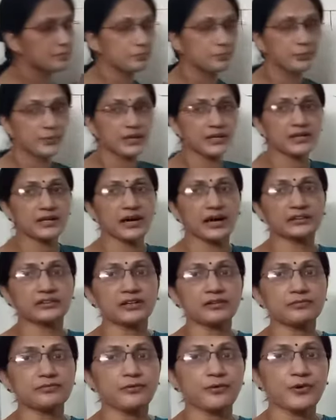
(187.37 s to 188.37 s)
many
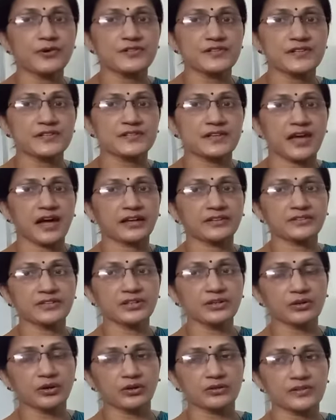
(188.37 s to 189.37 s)
other forces
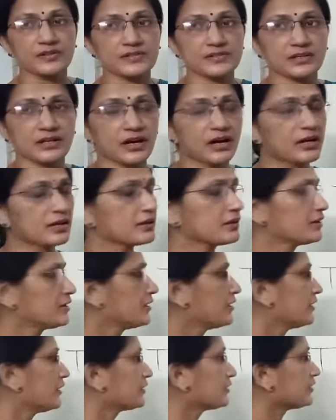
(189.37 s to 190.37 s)
acting on this car.
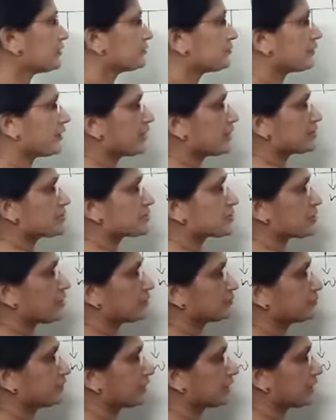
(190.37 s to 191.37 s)
The weight
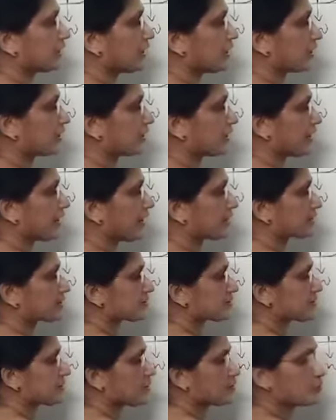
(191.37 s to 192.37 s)
of the car
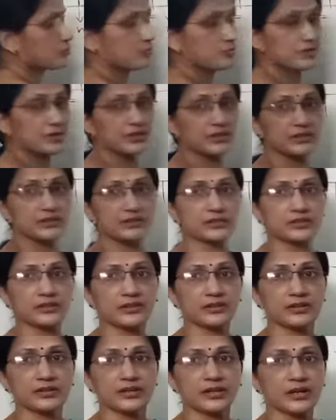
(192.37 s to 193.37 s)
acts downward.
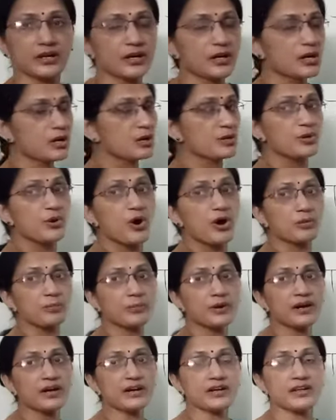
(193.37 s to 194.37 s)

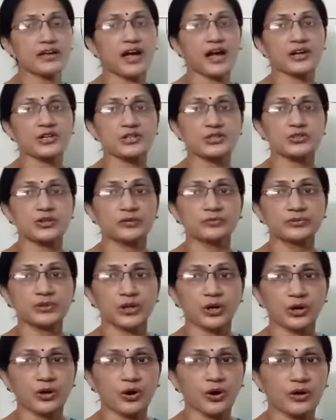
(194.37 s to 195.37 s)
Normal reaction of
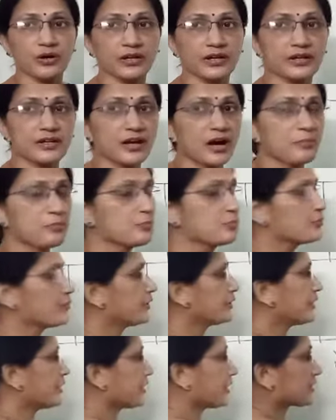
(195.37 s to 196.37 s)
the rod in
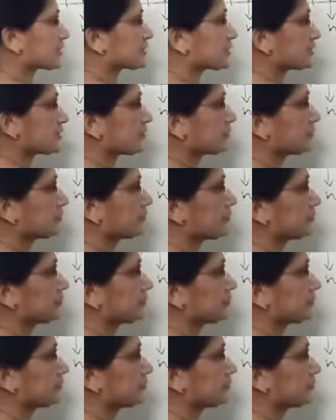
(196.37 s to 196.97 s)
upward direction.